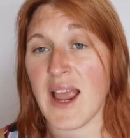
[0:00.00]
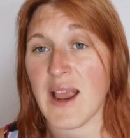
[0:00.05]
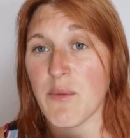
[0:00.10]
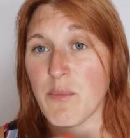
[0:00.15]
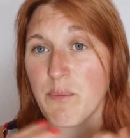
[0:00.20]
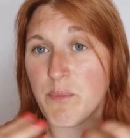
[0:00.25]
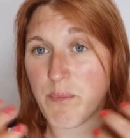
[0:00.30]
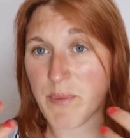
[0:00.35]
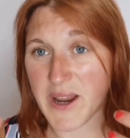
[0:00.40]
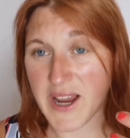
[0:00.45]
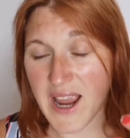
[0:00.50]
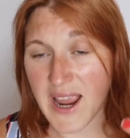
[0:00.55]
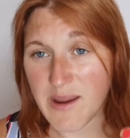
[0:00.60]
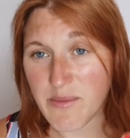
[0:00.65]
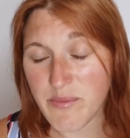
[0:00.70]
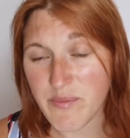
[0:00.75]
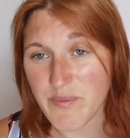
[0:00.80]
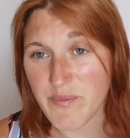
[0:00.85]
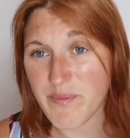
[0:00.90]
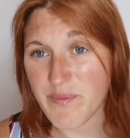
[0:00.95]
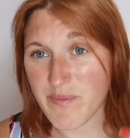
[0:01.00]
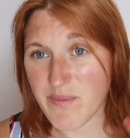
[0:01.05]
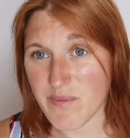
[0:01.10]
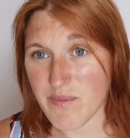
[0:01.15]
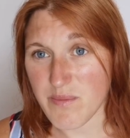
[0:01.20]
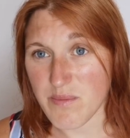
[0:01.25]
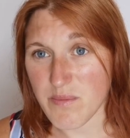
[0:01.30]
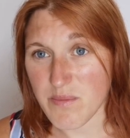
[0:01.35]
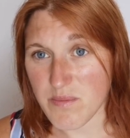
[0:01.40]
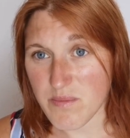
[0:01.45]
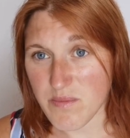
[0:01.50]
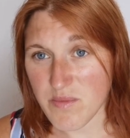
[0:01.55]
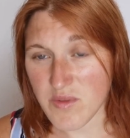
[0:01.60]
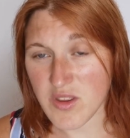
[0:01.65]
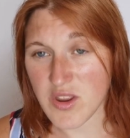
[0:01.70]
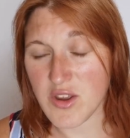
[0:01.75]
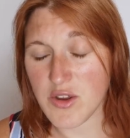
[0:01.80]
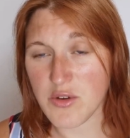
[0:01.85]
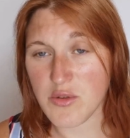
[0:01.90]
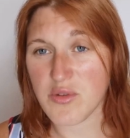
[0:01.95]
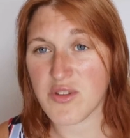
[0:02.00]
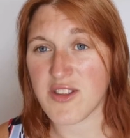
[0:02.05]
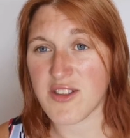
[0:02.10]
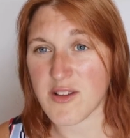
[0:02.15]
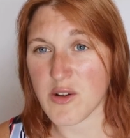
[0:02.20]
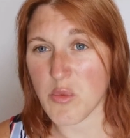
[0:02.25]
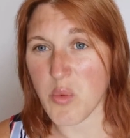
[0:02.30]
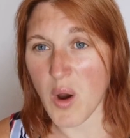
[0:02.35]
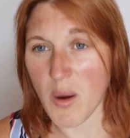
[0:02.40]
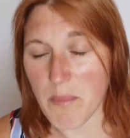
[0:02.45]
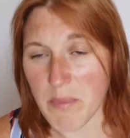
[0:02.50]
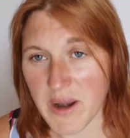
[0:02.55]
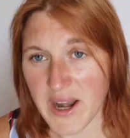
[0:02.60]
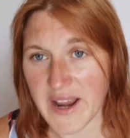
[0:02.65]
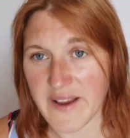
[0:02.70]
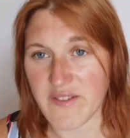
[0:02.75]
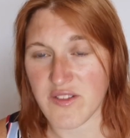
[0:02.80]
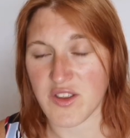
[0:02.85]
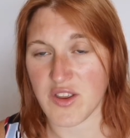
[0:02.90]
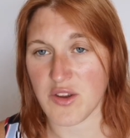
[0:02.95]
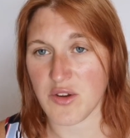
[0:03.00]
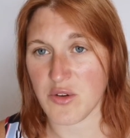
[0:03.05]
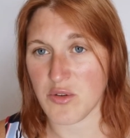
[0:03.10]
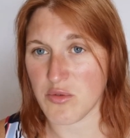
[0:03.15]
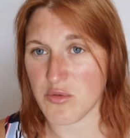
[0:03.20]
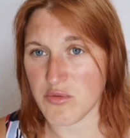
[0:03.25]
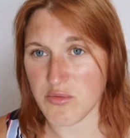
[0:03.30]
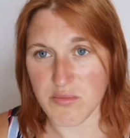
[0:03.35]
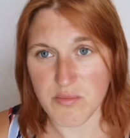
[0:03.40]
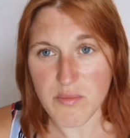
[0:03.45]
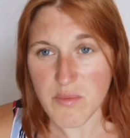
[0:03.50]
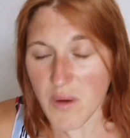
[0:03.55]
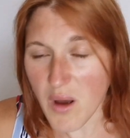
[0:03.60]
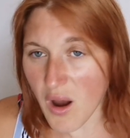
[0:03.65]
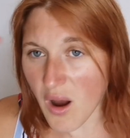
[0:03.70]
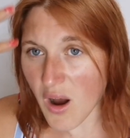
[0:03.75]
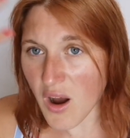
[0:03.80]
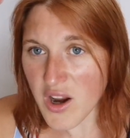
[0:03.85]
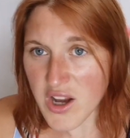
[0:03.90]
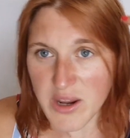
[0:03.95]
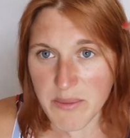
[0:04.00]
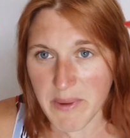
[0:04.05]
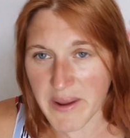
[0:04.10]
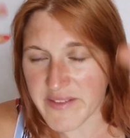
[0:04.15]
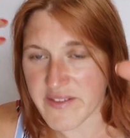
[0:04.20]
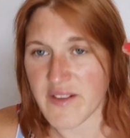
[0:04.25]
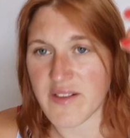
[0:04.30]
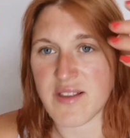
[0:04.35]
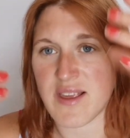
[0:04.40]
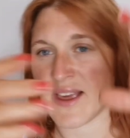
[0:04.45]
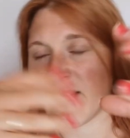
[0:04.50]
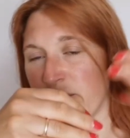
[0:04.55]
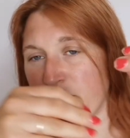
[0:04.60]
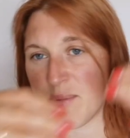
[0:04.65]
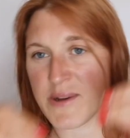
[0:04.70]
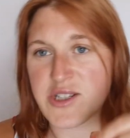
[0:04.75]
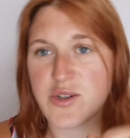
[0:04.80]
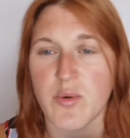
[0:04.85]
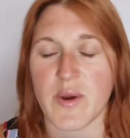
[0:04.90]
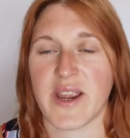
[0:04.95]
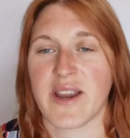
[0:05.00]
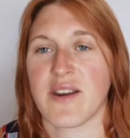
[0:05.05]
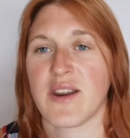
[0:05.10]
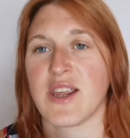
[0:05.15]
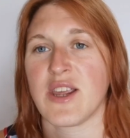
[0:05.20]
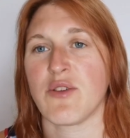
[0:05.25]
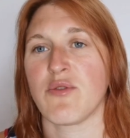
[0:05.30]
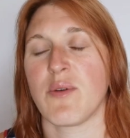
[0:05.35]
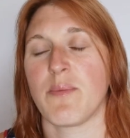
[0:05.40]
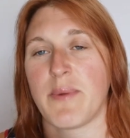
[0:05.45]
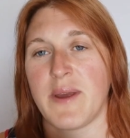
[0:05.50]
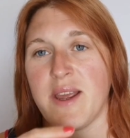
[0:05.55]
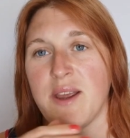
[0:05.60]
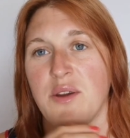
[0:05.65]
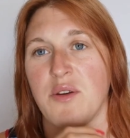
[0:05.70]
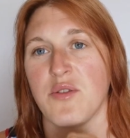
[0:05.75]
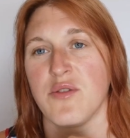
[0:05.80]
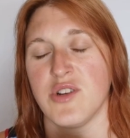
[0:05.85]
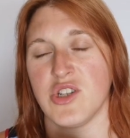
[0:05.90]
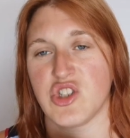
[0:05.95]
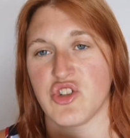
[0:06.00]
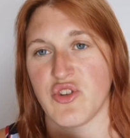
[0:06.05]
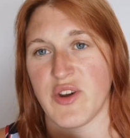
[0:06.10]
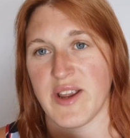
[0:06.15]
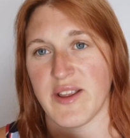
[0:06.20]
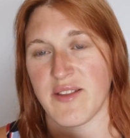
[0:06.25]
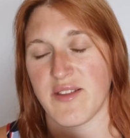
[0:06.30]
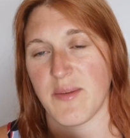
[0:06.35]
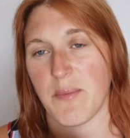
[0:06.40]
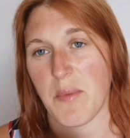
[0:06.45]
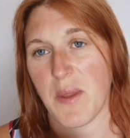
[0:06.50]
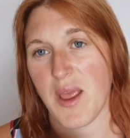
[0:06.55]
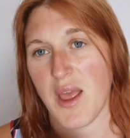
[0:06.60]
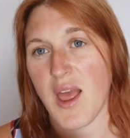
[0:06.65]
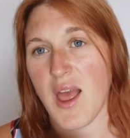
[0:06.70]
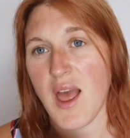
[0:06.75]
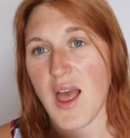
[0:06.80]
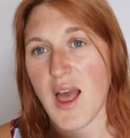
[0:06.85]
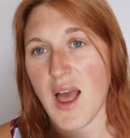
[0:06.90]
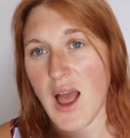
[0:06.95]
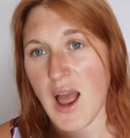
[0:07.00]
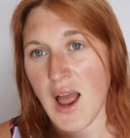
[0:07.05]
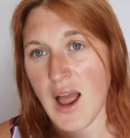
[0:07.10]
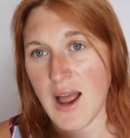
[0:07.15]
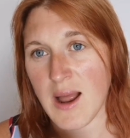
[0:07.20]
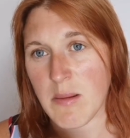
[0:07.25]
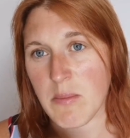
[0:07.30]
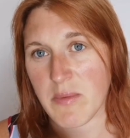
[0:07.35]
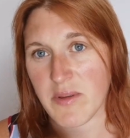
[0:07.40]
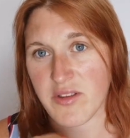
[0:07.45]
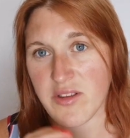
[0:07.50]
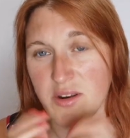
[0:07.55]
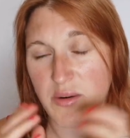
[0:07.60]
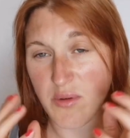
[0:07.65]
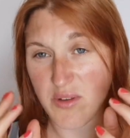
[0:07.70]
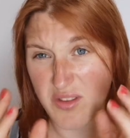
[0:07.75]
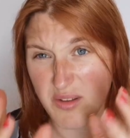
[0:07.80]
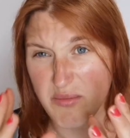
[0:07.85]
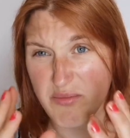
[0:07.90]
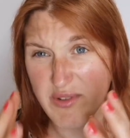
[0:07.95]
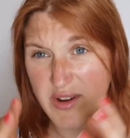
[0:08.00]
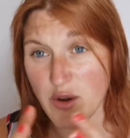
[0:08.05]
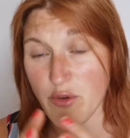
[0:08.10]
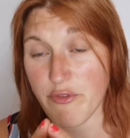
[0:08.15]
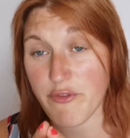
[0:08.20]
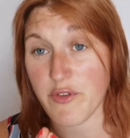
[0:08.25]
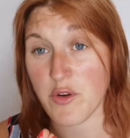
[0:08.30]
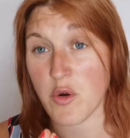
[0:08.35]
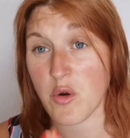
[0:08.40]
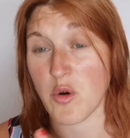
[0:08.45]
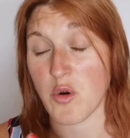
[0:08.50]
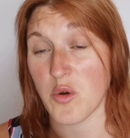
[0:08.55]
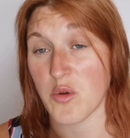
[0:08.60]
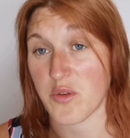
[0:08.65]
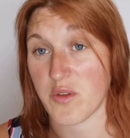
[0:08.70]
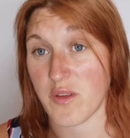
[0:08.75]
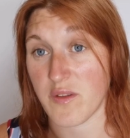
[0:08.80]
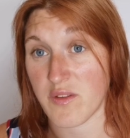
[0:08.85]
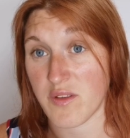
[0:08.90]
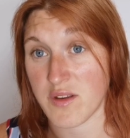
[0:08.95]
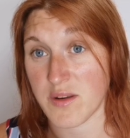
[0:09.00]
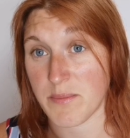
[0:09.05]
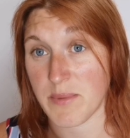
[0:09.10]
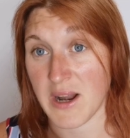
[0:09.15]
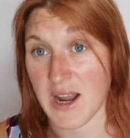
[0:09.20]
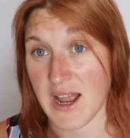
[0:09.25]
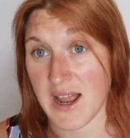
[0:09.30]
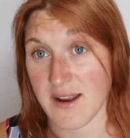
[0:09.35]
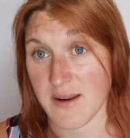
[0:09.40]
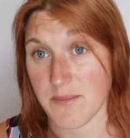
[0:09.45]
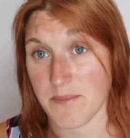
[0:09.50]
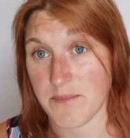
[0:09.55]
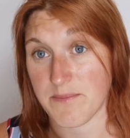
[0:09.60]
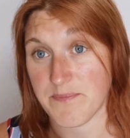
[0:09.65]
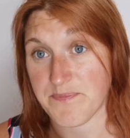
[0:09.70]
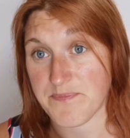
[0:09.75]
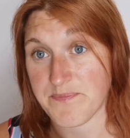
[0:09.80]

it became too squabbly, too argumentative between the European countries. So there were some real flaws to the plan.